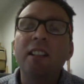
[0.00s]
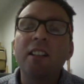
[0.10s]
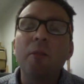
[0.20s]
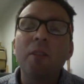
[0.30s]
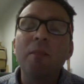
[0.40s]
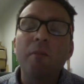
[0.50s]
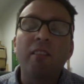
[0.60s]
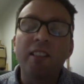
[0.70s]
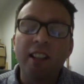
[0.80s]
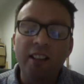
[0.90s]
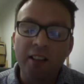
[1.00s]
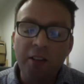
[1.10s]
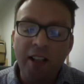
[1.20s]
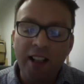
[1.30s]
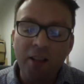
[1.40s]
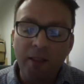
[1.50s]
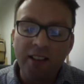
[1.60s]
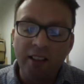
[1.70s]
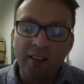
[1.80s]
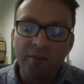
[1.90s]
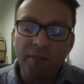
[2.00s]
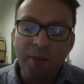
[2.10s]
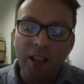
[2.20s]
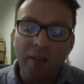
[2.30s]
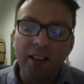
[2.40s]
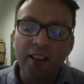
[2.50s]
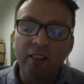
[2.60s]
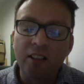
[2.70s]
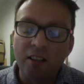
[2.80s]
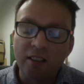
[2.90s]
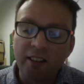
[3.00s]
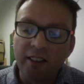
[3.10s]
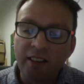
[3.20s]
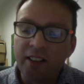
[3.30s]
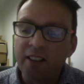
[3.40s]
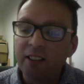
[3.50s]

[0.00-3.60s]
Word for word: It's like William Morris said. You you can imagine people having little gardens,